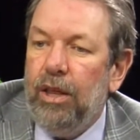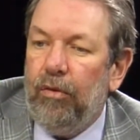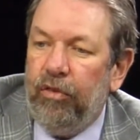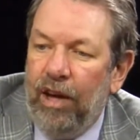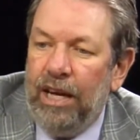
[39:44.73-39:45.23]

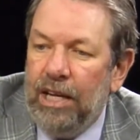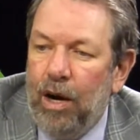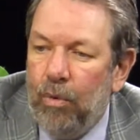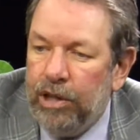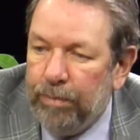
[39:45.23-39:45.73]
Find
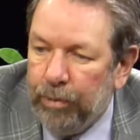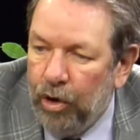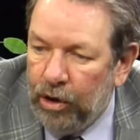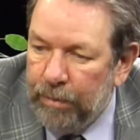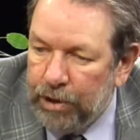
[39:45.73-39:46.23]
out what the
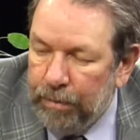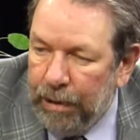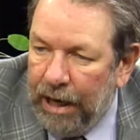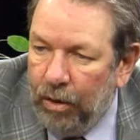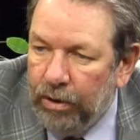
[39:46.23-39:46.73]
program's
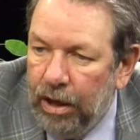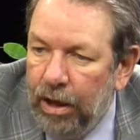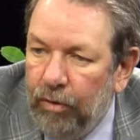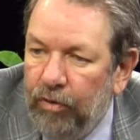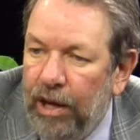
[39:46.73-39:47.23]
about.
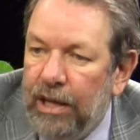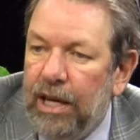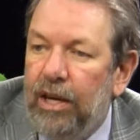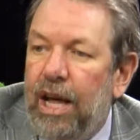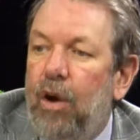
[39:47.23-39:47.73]
Find
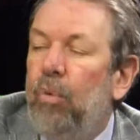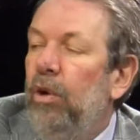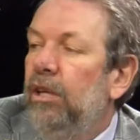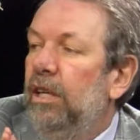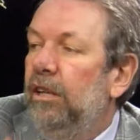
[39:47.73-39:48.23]
out how
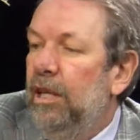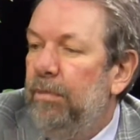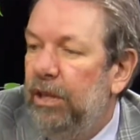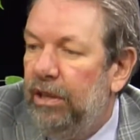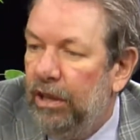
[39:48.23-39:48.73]
really
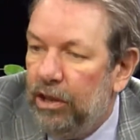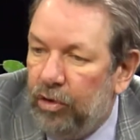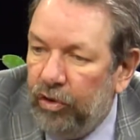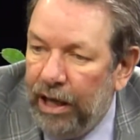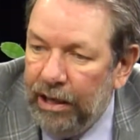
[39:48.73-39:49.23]
limited it is.
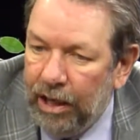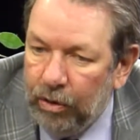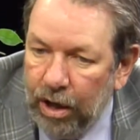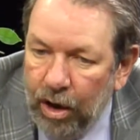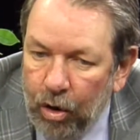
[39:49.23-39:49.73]
Find
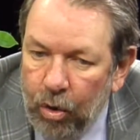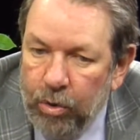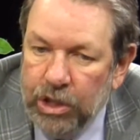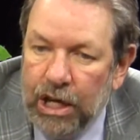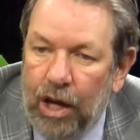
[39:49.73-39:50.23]
out
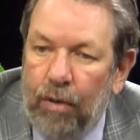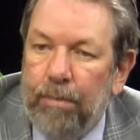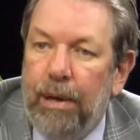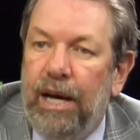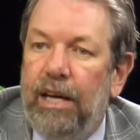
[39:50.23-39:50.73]
who's
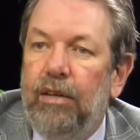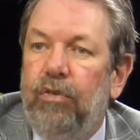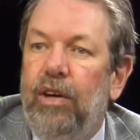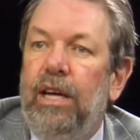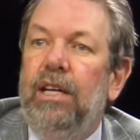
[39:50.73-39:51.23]
helped by it.
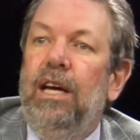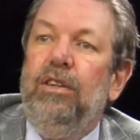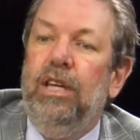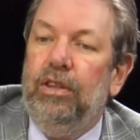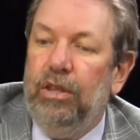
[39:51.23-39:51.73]
Find
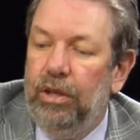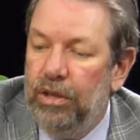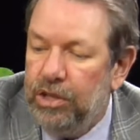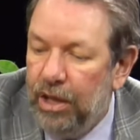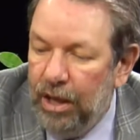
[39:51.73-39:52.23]
out that
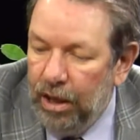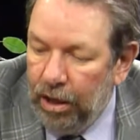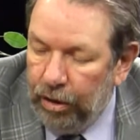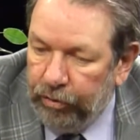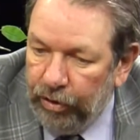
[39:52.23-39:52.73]
there's,
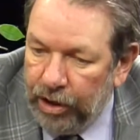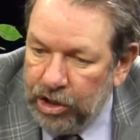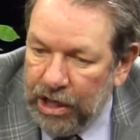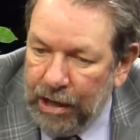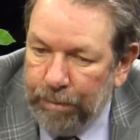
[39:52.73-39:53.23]
for
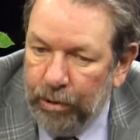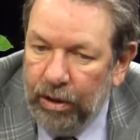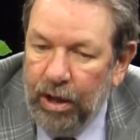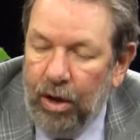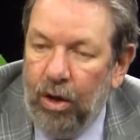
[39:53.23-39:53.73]

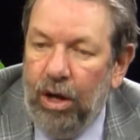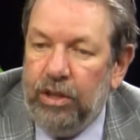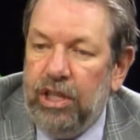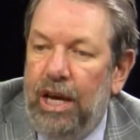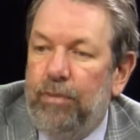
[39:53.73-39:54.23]
example,
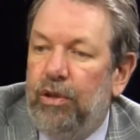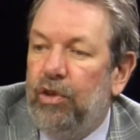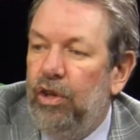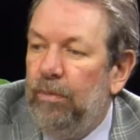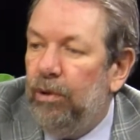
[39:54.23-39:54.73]
all types of
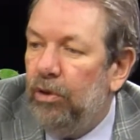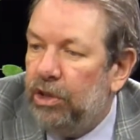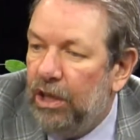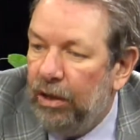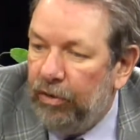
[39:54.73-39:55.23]
criminal
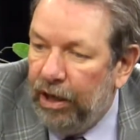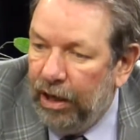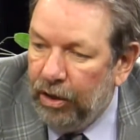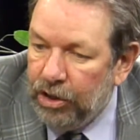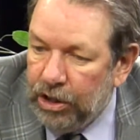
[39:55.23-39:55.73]

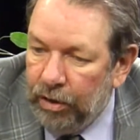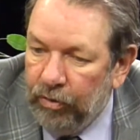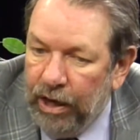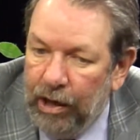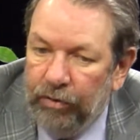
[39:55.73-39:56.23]
safeguards
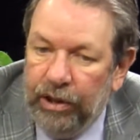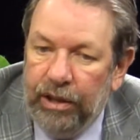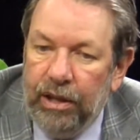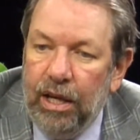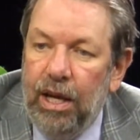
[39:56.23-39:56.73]
involved in
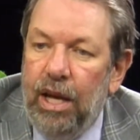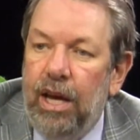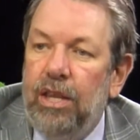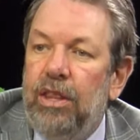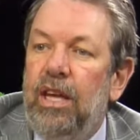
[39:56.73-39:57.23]
it.
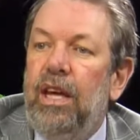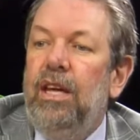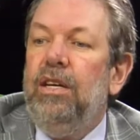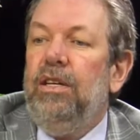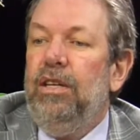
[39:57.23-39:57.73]
And
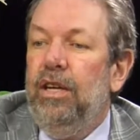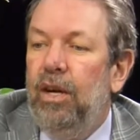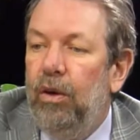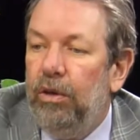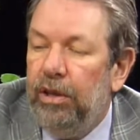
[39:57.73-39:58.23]
then,
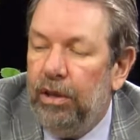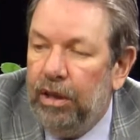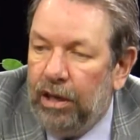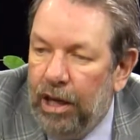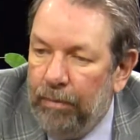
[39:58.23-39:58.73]
you
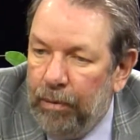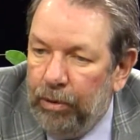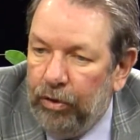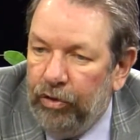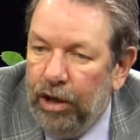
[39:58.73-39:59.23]
can come up
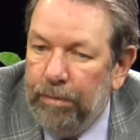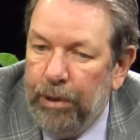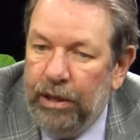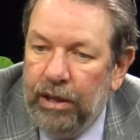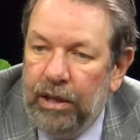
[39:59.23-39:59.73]
with a fair
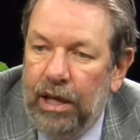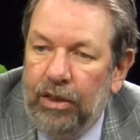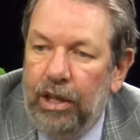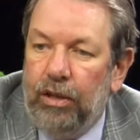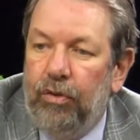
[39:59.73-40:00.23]
opinion. And I
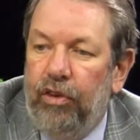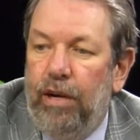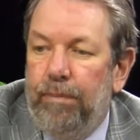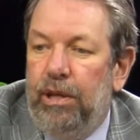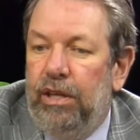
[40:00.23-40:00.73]
think your fair
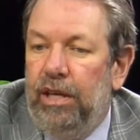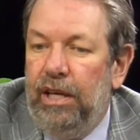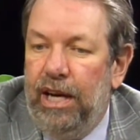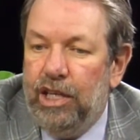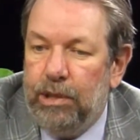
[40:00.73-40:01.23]
opinion then
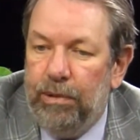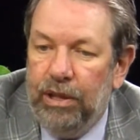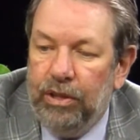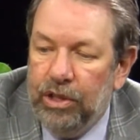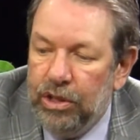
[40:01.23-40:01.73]
has to be
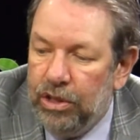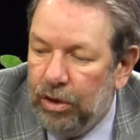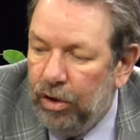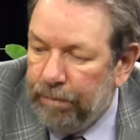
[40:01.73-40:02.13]
that this is a good